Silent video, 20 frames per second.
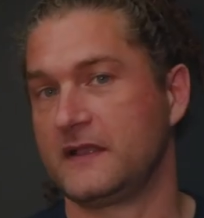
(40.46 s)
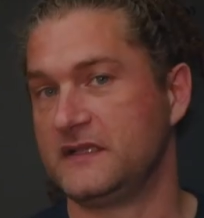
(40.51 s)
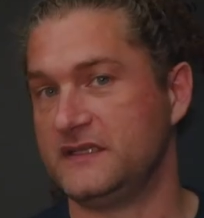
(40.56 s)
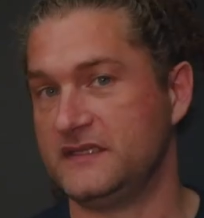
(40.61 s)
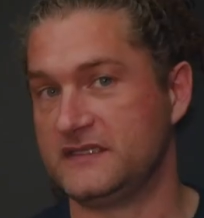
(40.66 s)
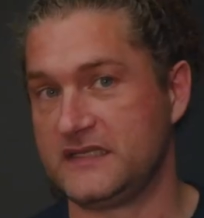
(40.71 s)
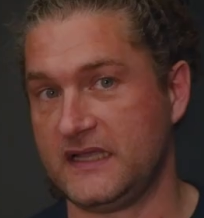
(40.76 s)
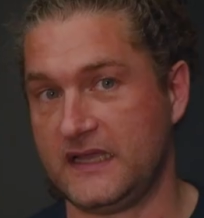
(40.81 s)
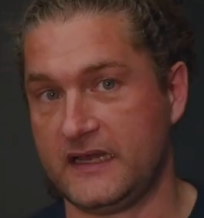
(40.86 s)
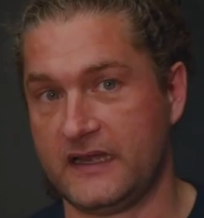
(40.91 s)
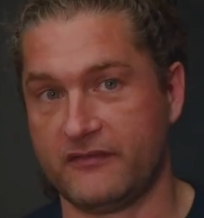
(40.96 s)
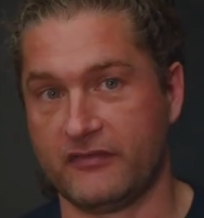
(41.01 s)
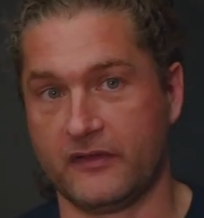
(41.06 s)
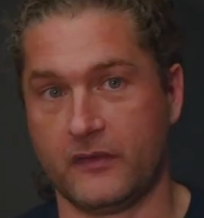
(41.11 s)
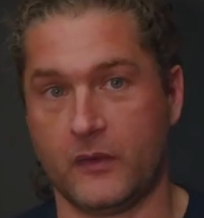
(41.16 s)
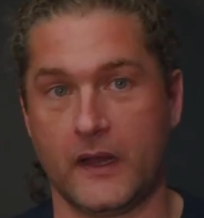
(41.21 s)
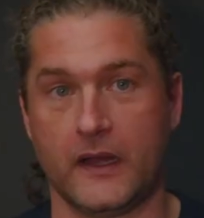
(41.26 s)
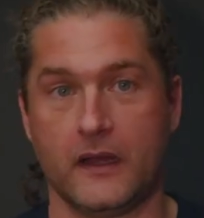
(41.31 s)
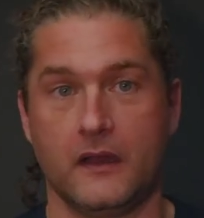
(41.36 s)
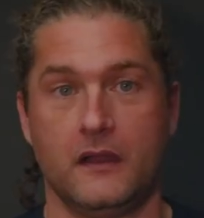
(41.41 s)
You see it
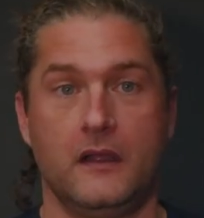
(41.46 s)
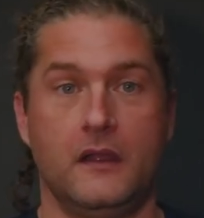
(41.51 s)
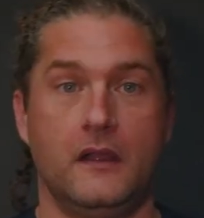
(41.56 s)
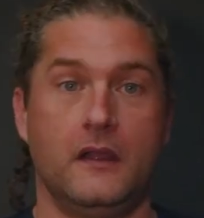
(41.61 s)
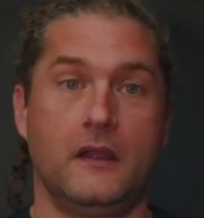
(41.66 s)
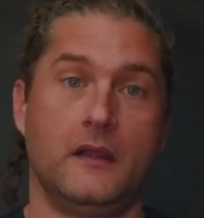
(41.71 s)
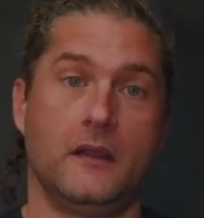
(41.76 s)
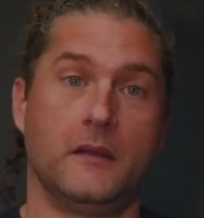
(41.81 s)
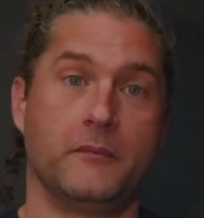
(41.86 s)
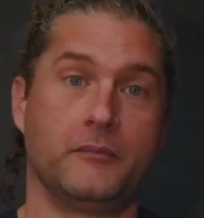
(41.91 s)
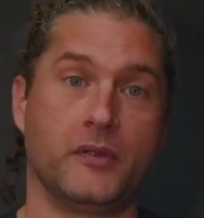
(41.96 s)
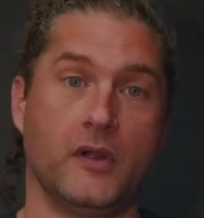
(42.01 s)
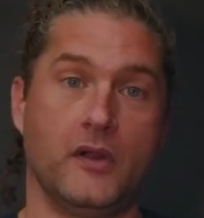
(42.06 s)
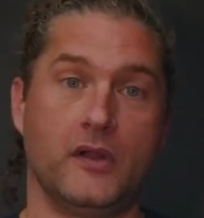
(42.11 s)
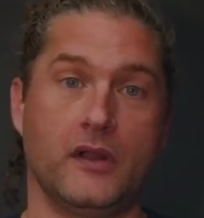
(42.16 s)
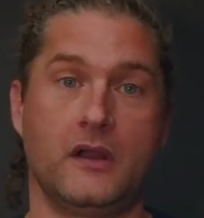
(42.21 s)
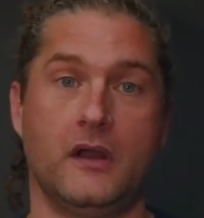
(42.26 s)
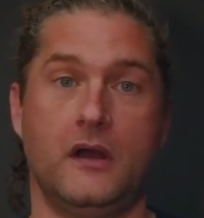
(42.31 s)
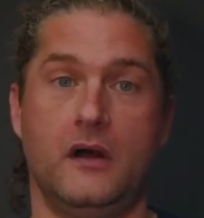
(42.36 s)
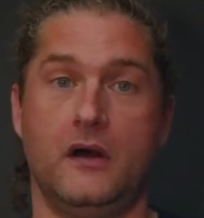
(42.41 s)
everywhere.
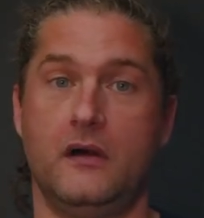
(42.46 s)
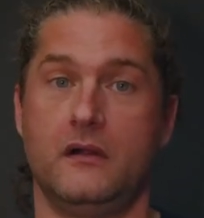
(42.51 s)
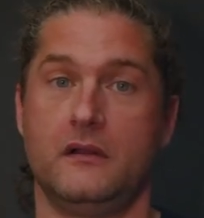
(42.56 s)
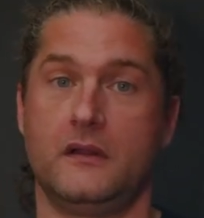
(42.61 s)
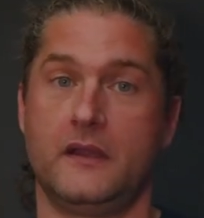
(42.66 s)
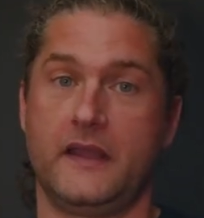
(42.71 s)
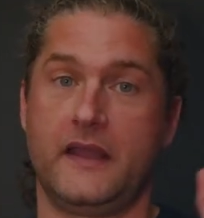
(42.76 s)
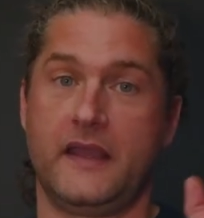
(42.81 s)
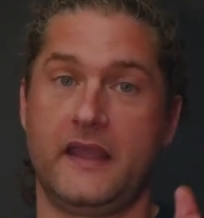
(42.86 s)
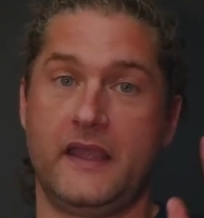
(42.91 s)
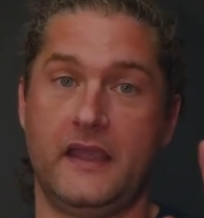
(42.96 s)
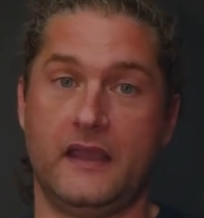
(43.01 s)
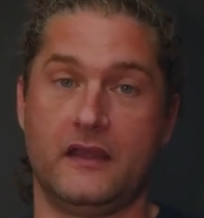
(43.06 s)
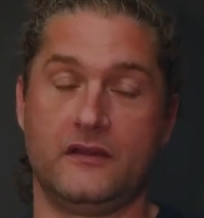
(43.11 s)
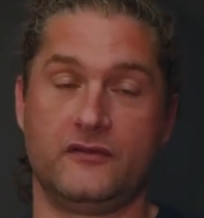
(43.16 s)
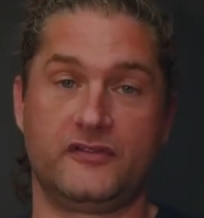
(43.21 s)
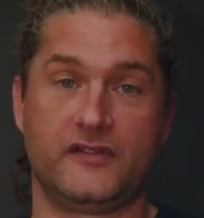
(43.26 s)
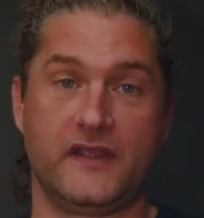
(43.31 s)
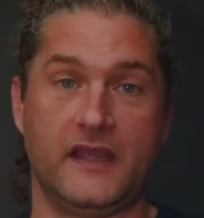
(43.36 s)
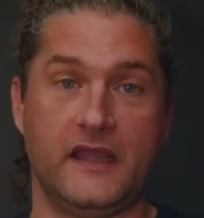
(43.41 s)
Protocol,
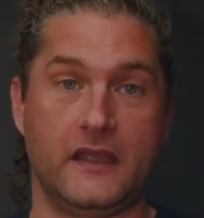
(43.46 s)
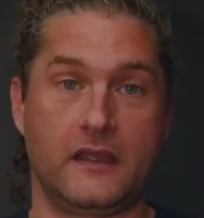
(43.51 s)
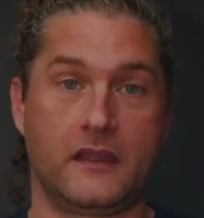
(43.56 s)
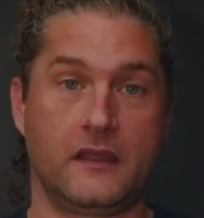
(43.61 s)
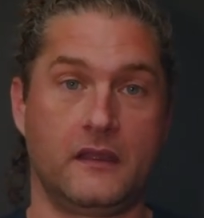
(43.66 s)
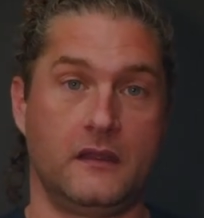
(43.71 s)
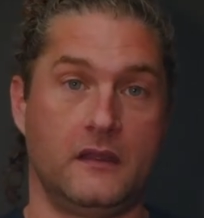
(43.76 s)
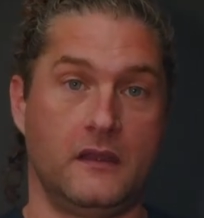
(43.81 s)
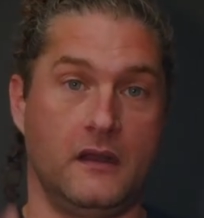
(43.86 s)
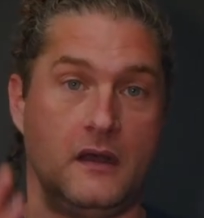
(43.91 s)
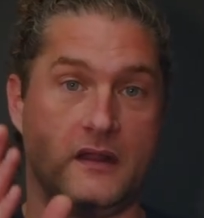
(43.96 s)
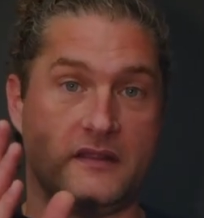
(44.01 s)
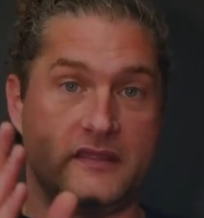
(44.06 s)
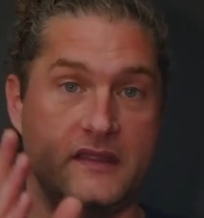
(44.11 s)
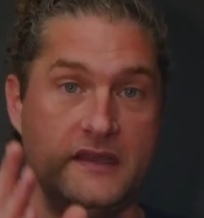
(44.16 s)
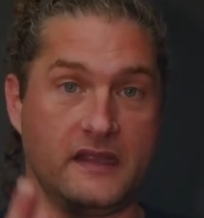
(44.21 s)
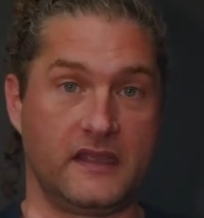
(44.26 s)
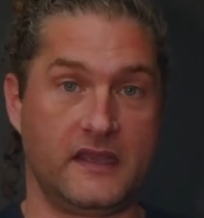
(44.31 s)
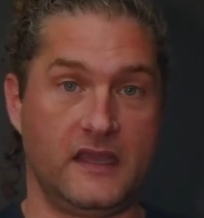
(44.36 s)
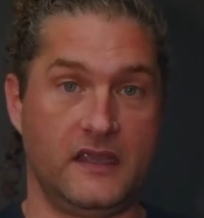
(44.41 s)
handshake,
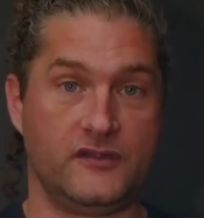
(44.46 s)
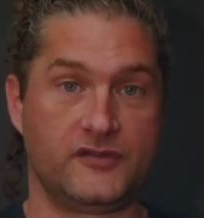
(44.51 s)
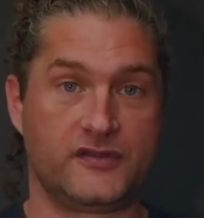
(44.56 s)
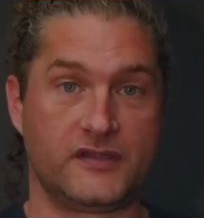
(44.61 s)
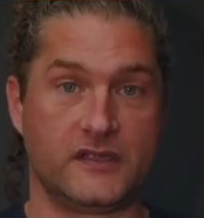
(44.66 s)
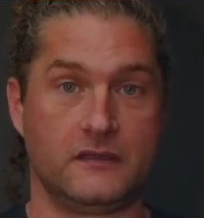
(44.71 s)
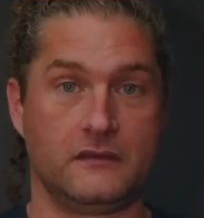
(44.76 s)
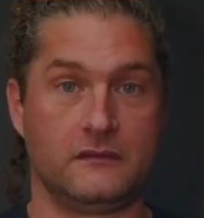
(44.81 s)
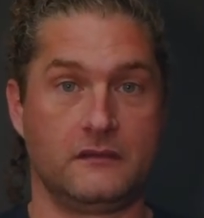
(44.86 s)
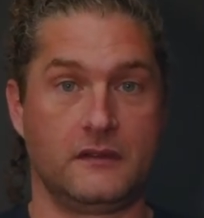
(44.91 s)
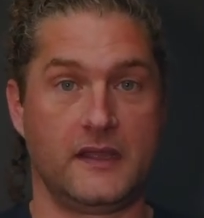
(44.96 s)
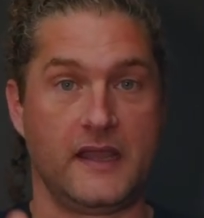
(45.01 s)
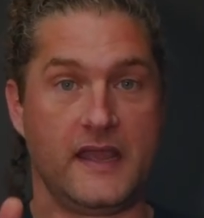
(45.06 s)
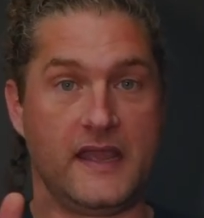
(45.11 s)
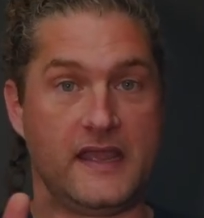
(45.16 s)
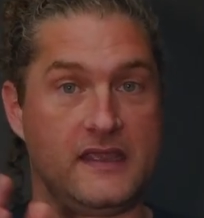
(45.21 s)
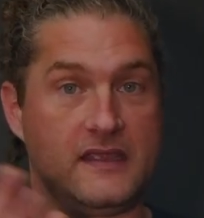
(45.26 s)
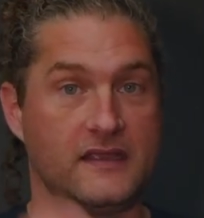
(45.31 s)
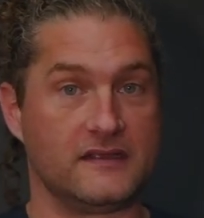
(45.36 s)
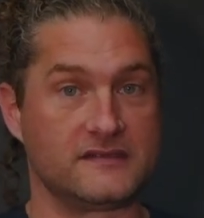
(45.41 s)
authentication.
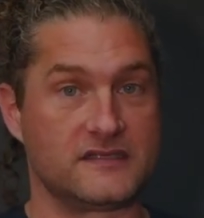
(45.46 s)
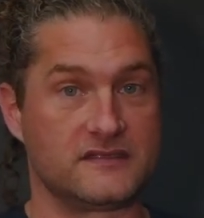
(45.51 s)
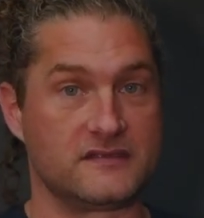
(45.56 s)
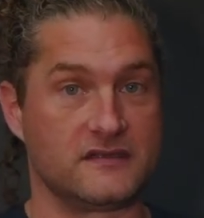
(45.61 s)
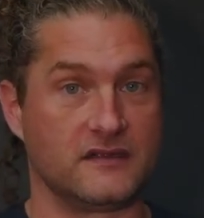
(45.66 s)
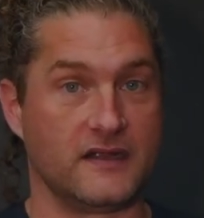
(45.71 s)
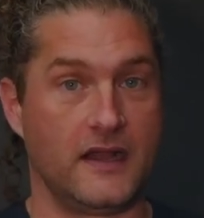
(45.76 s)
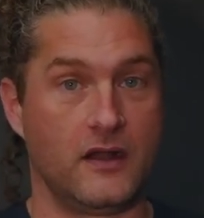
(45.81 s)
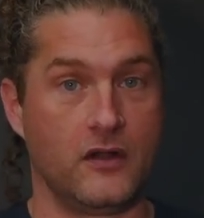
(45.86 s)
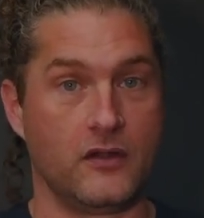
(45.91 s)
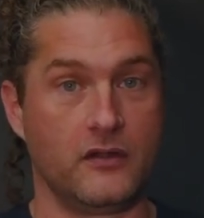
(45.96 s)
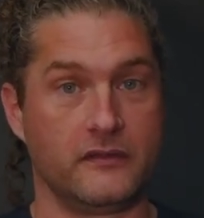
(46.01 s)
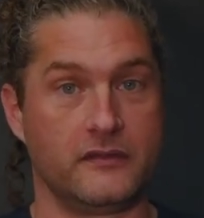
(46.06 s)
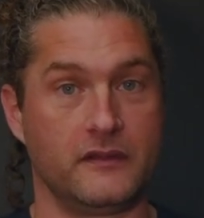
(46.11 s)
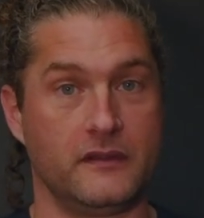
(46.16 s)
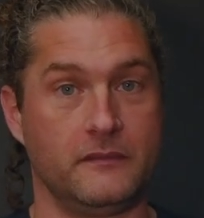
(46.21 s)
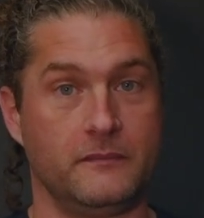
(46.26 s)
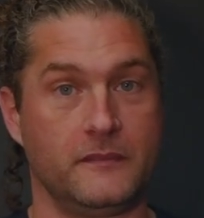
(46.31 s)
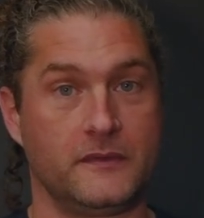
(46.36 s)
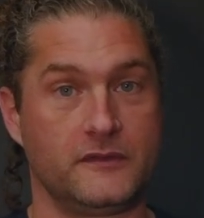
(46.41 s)
AES is our
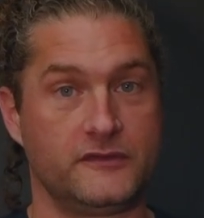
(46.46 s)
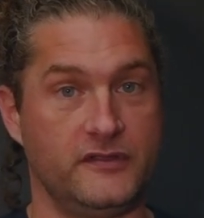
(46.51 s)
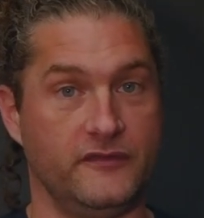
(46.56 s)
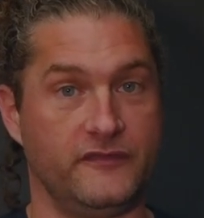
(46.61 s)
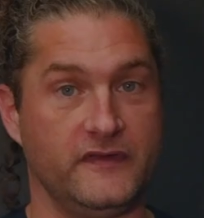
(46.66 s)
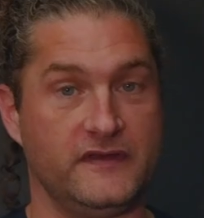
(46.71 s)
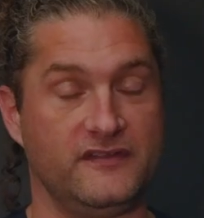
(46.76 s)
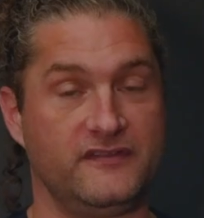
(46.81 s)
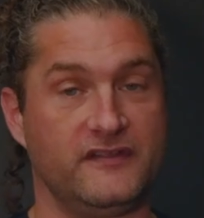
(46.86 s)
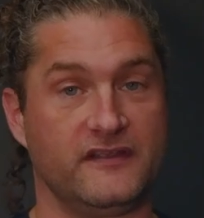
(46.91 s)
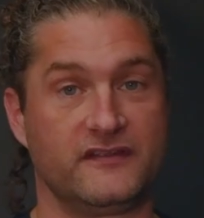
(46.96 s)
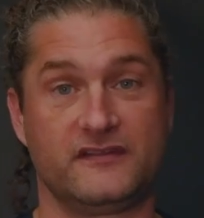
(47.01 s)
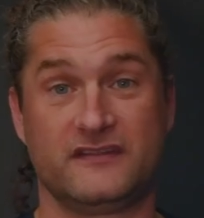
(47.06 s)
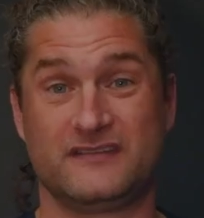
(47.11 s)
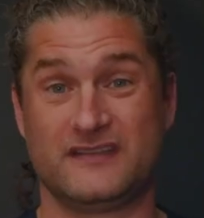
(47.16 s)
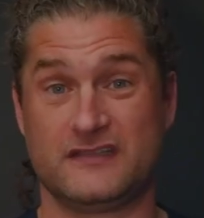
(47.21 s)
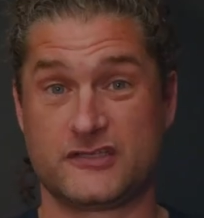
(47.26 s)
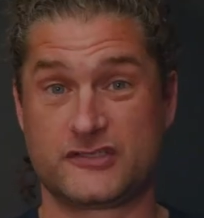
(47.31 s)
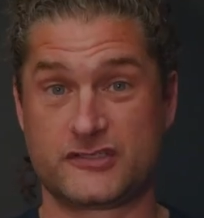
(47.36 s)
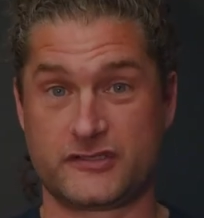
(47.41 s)
algorithm. 256 is
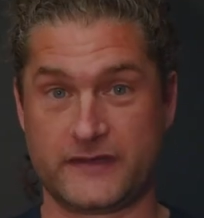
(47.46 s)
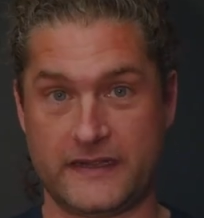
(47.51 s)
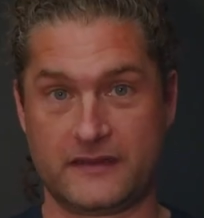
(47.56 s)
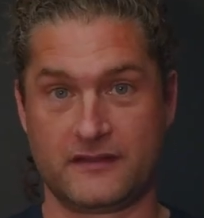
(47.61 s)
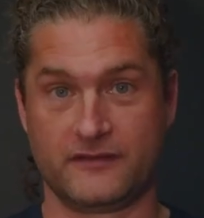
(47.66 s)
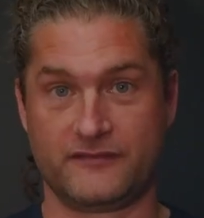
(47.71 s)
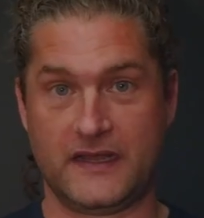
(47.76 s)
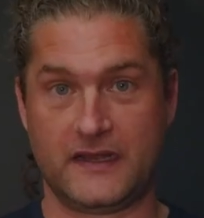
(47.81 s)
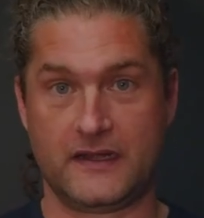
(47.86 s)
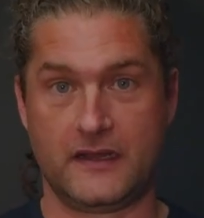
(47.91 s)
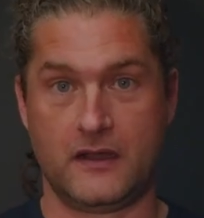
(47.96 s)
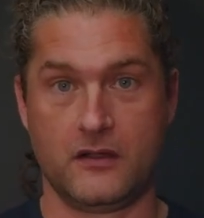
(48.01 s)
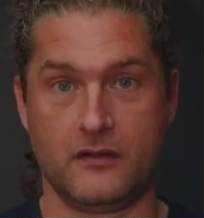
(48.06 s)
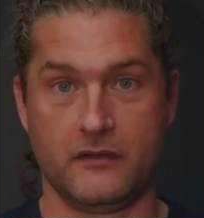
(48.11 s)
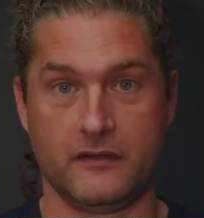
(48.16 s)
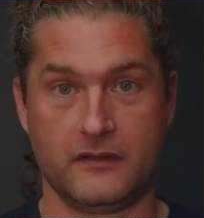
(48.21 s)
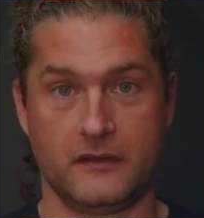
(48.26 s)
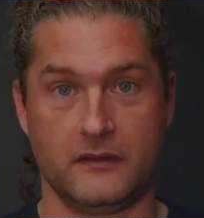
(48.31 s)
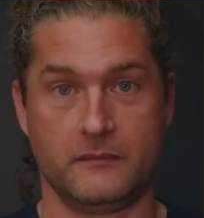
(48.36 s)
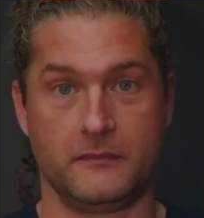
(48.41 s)
the strength of that
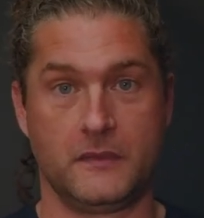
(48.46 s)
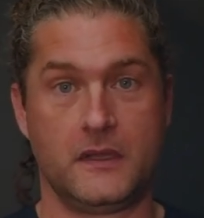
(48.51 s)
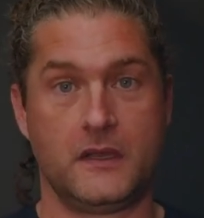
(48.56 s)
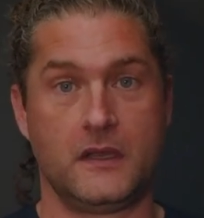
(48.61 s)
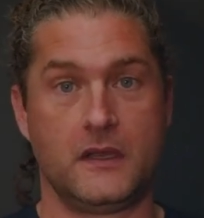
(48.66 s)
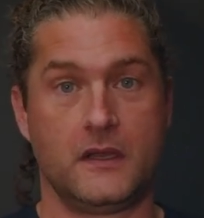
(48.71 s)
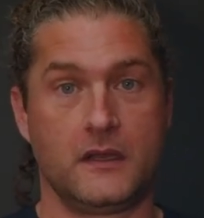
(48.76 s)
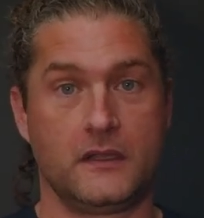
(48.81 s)
algorithm.